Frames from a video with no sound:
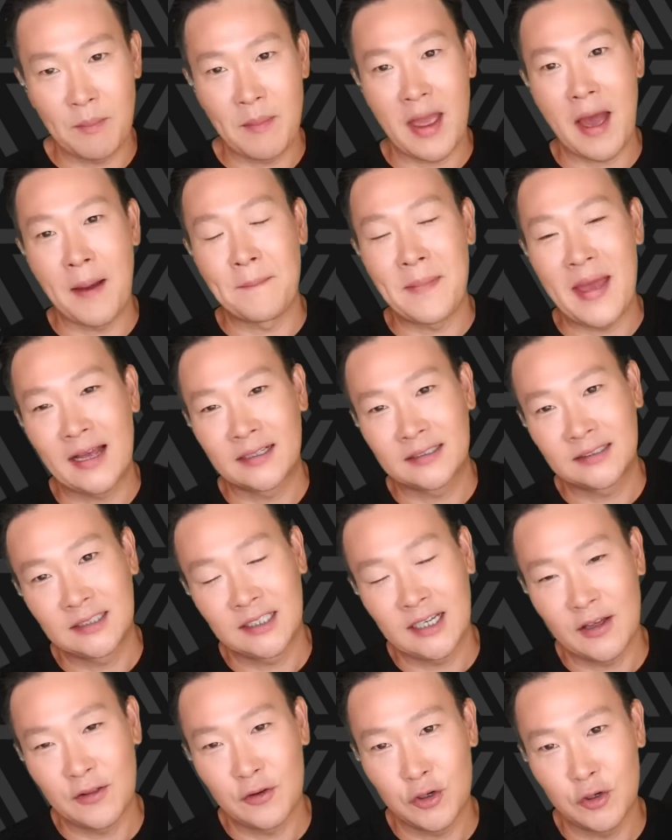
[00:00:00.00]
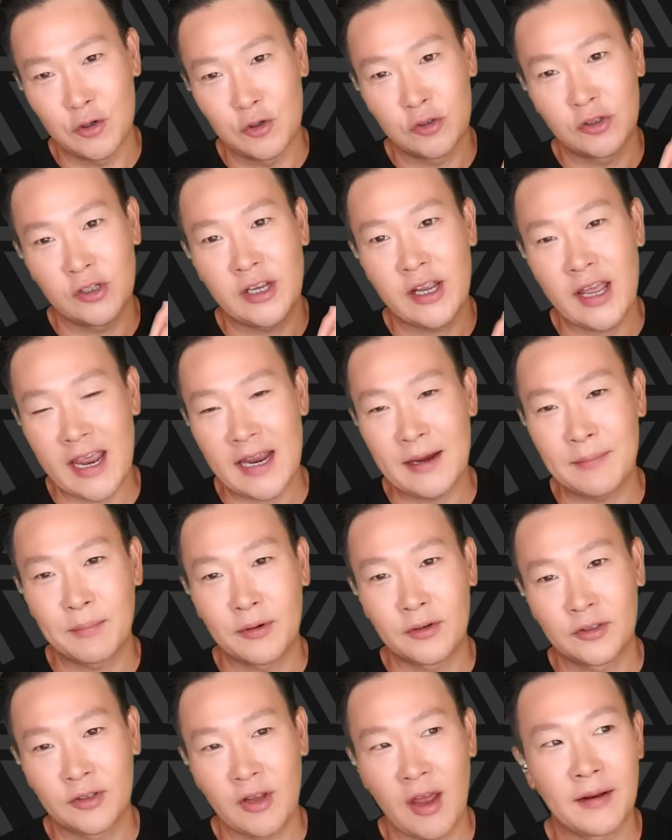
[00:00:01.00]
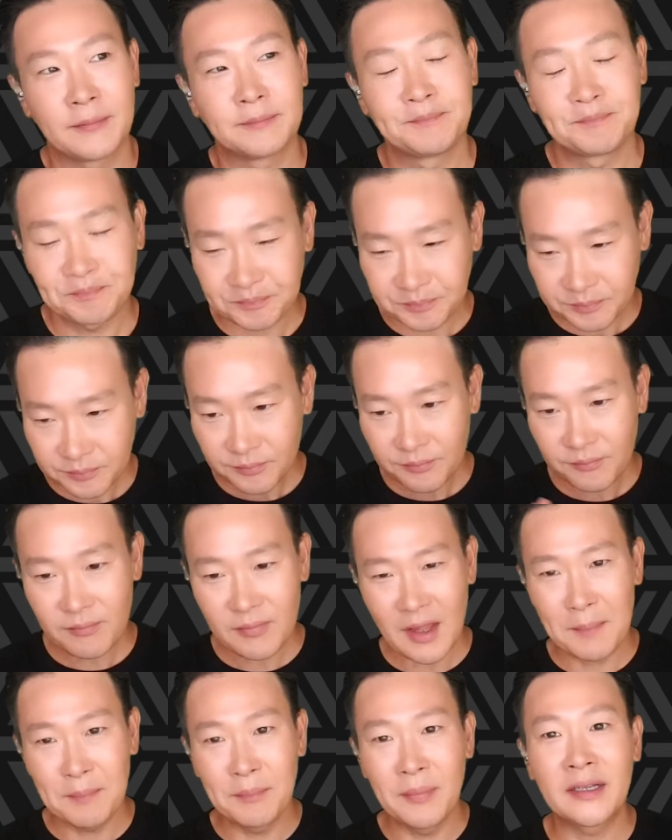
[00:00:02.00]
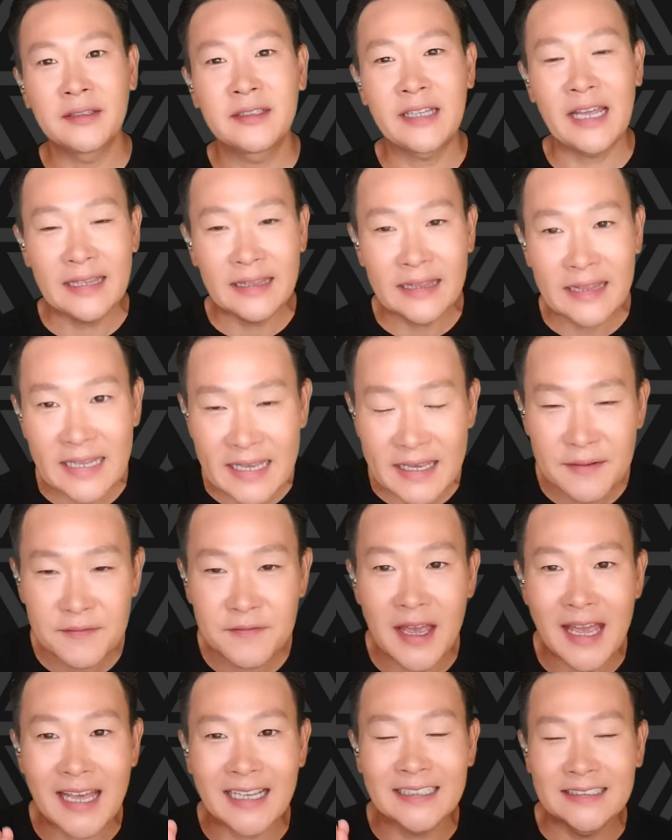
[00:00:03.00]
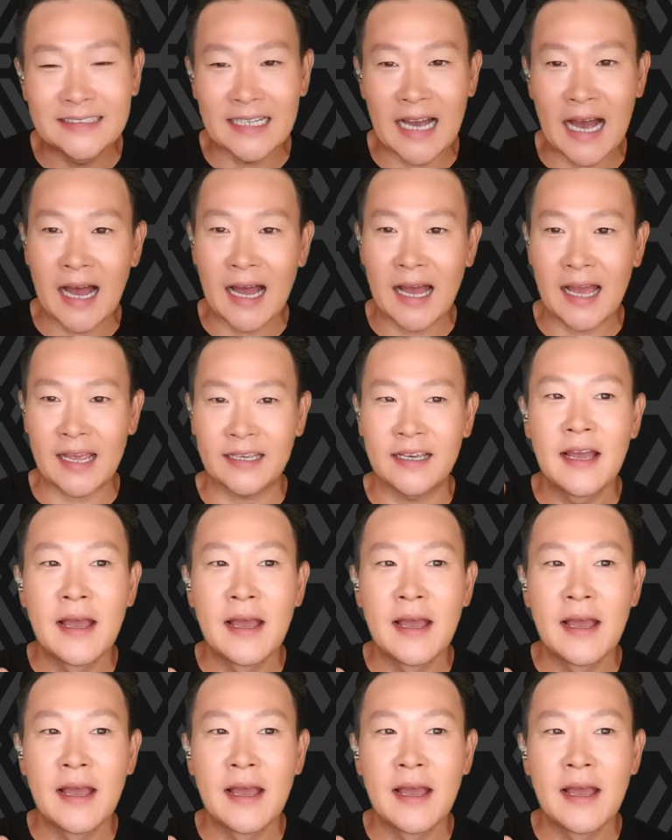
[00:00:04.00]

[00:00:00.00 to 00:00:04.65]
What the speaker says: amass together usually 8%. But they live and die